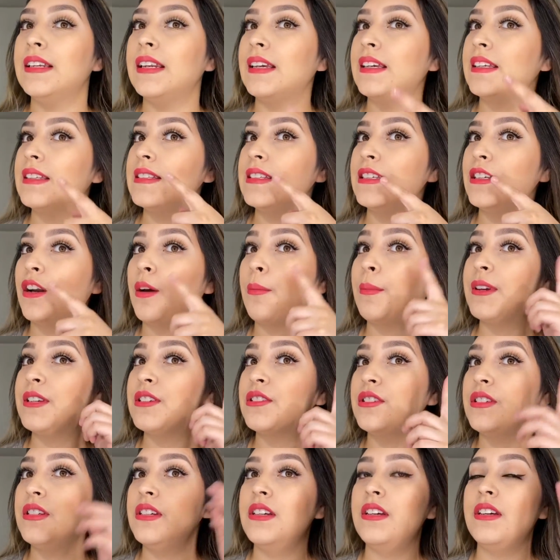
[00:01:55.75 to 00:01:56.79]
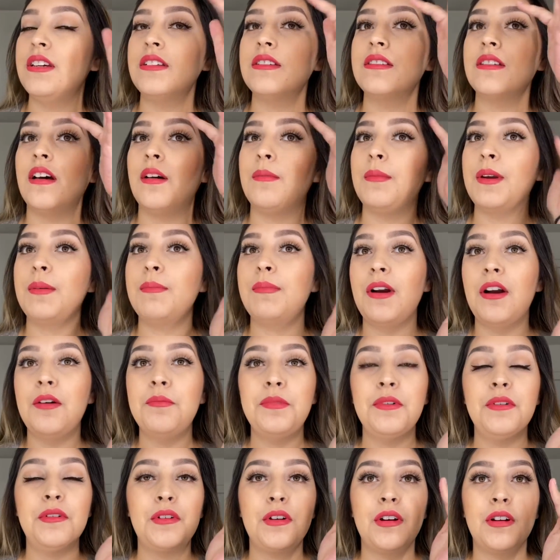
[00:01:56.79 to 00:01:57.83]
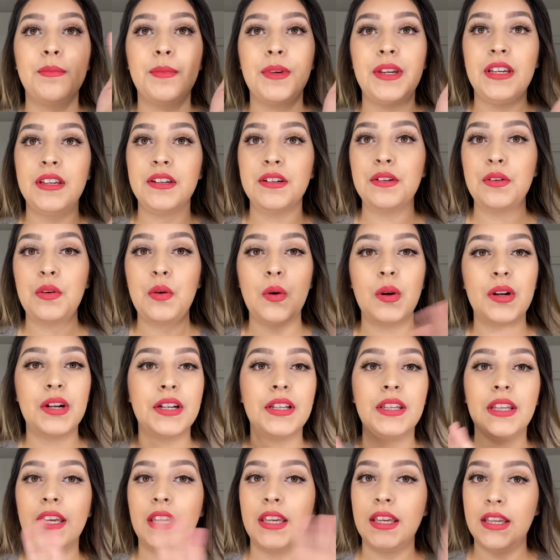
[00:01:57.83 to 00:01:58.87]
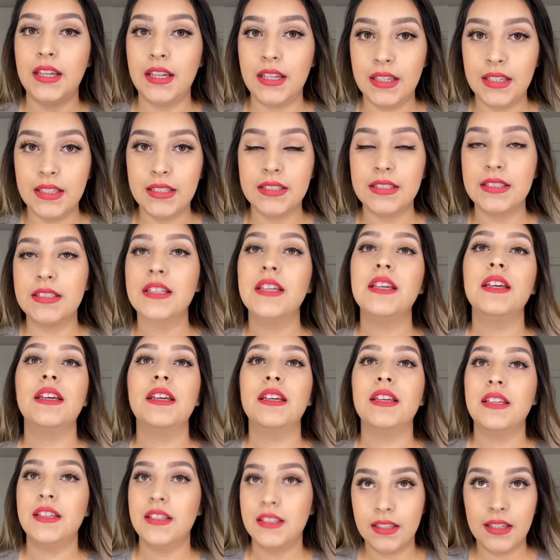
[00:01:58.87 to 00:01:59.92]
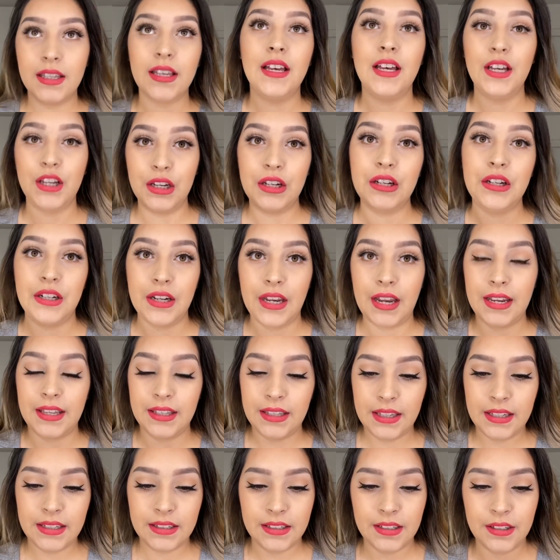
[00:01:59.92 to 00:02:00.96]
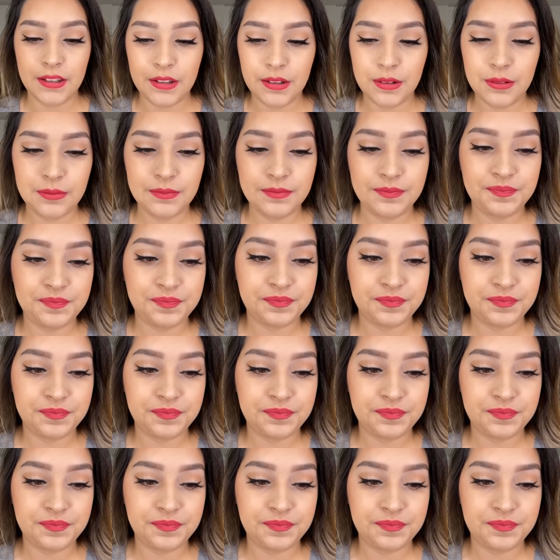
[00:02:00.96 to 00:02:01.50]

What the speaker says: I can see it on my cheeks, on my brow bone, on my inner corner. Like, it is a good highlight, you know?